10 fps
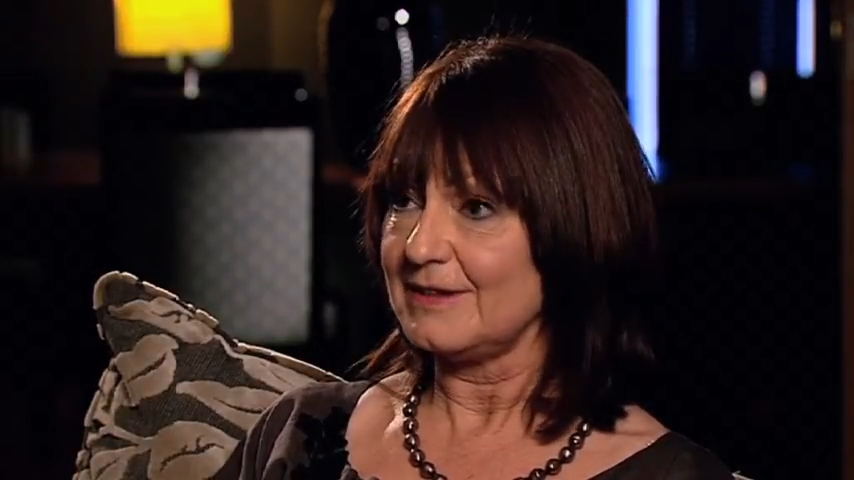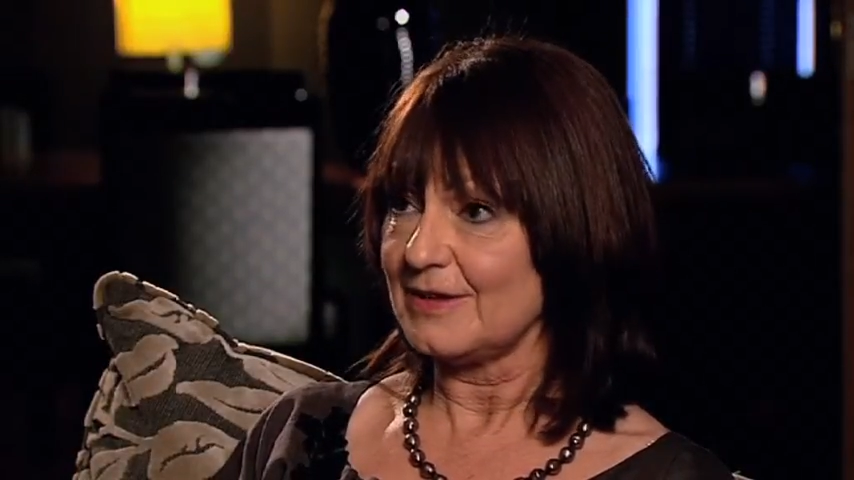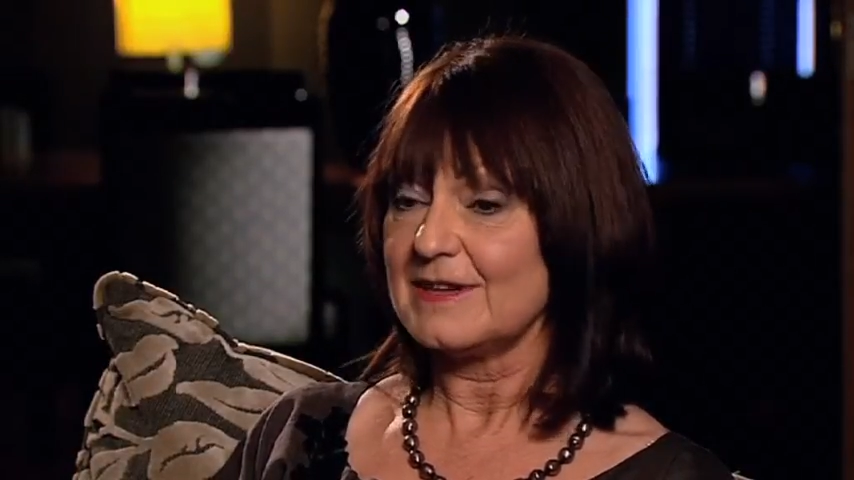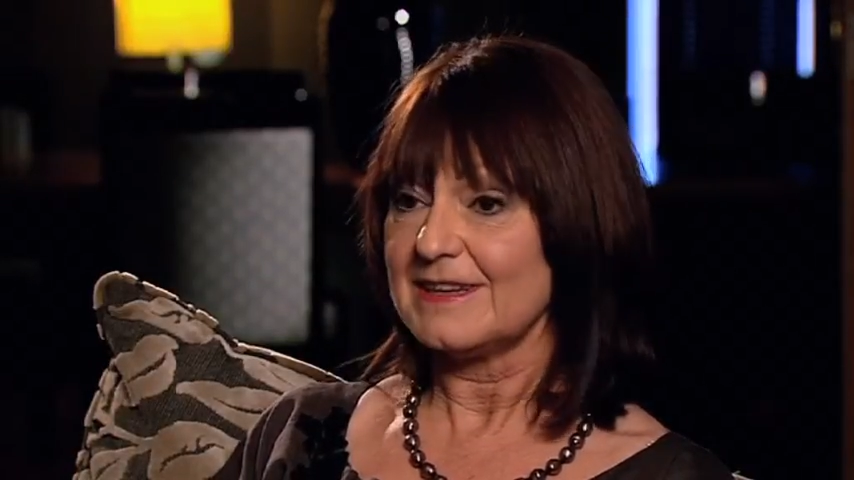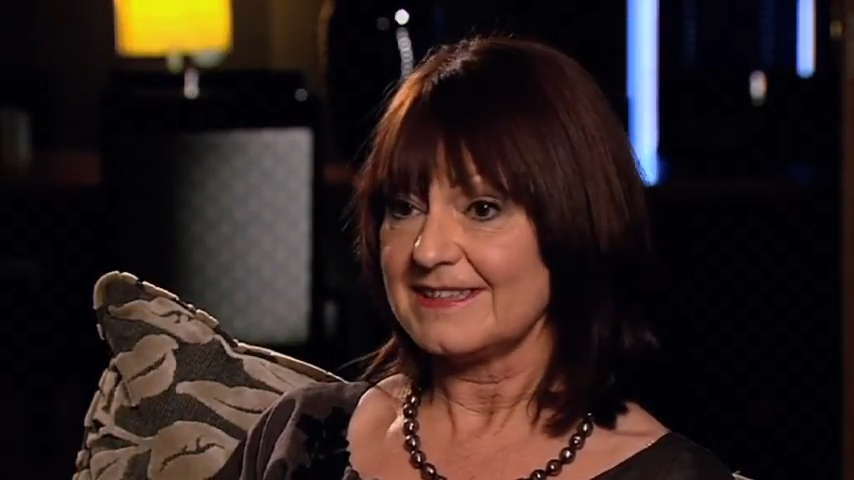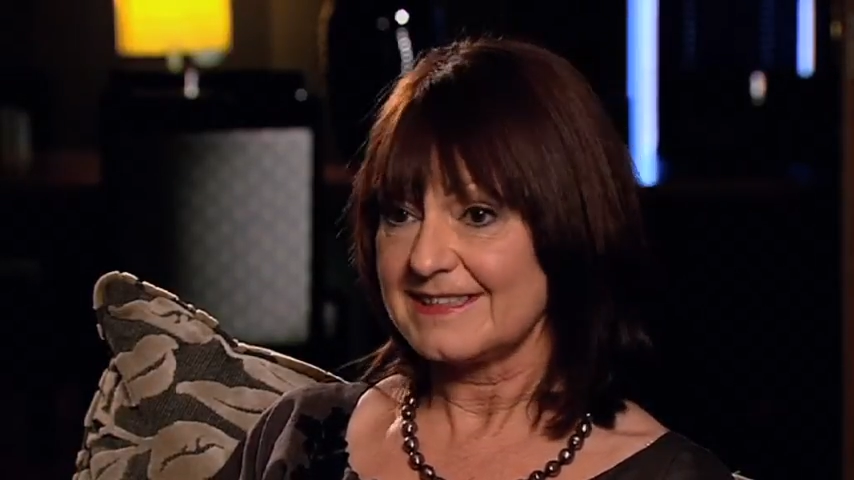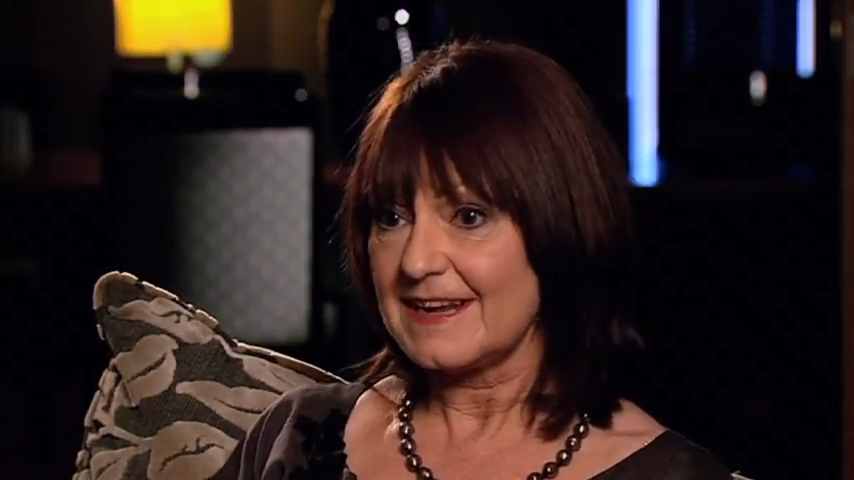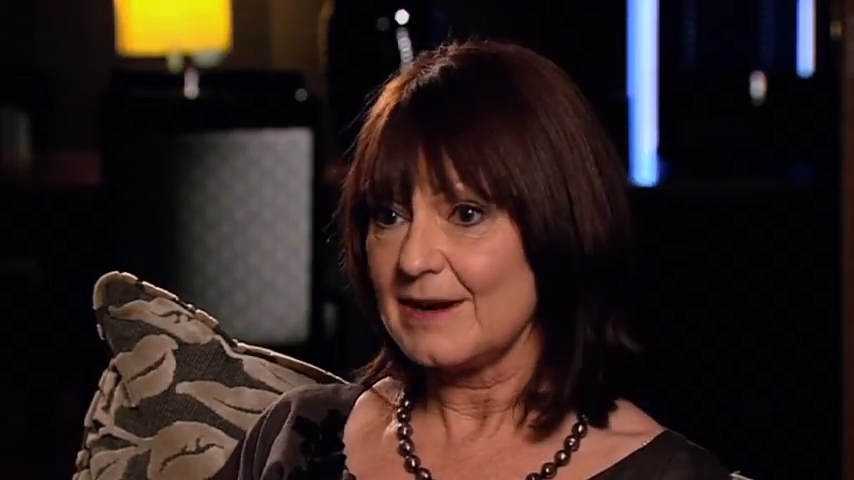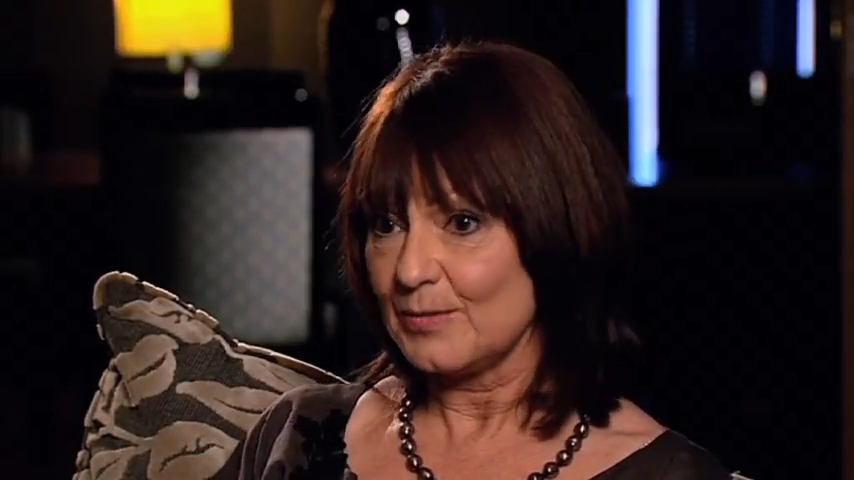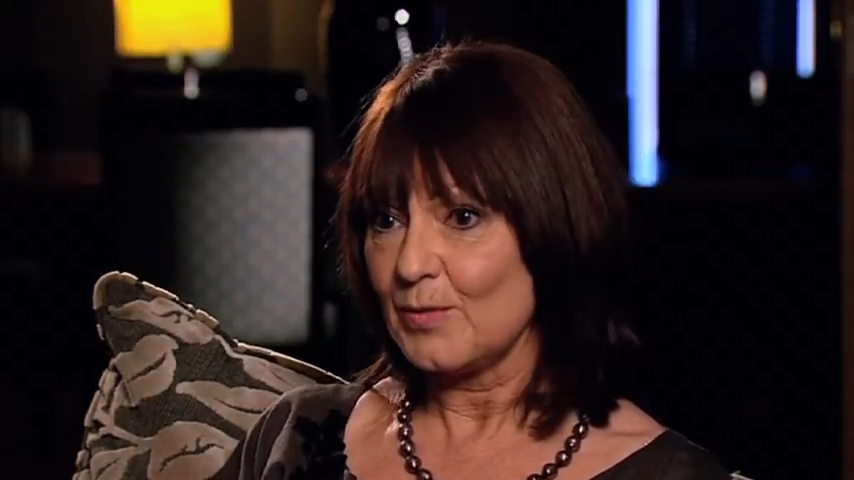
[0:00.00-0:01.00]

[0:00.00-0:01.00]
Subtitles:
don't understand